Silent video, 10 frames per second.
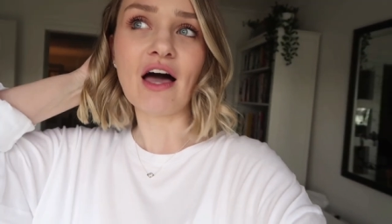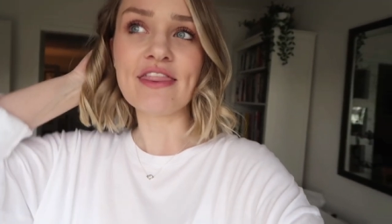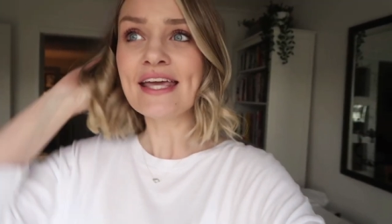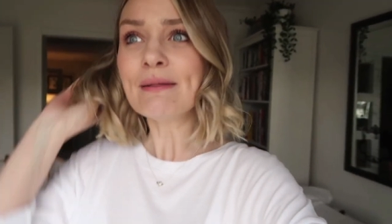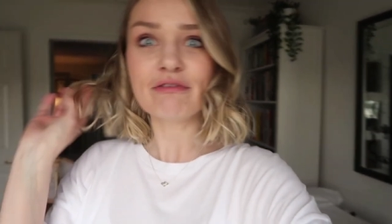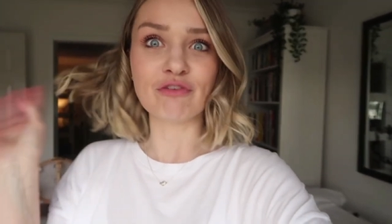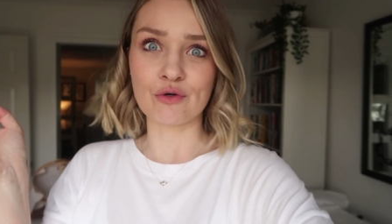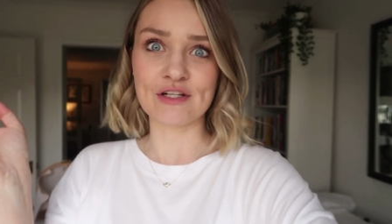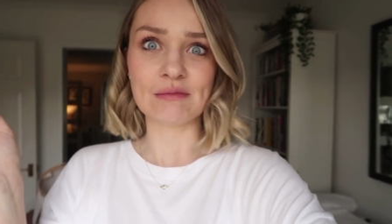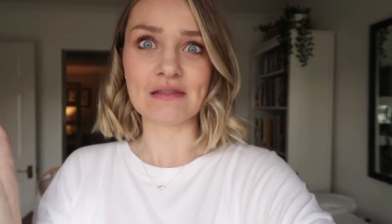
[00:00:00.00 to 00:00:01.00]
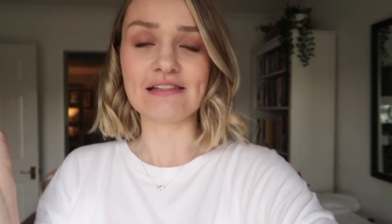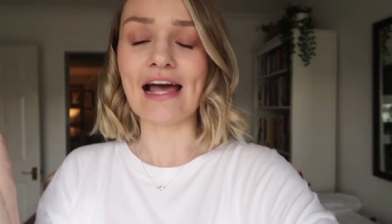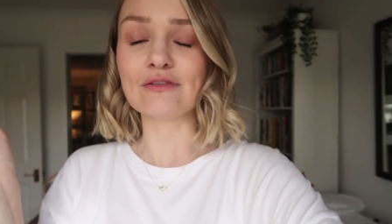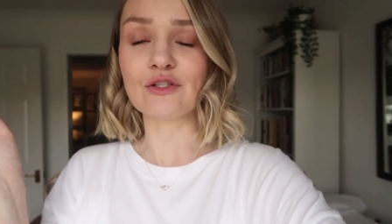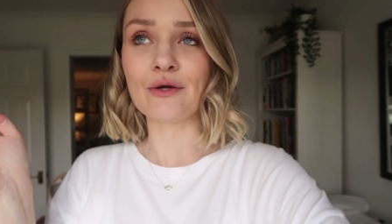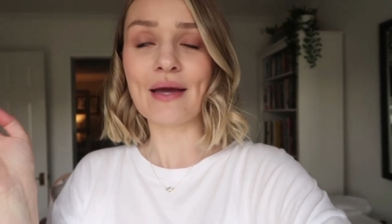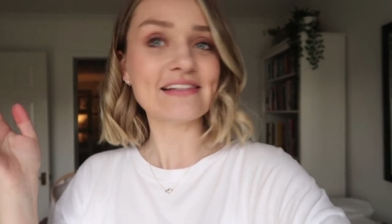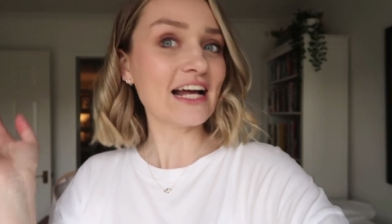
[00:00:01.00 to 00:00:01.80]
I think before Christmas now, so it's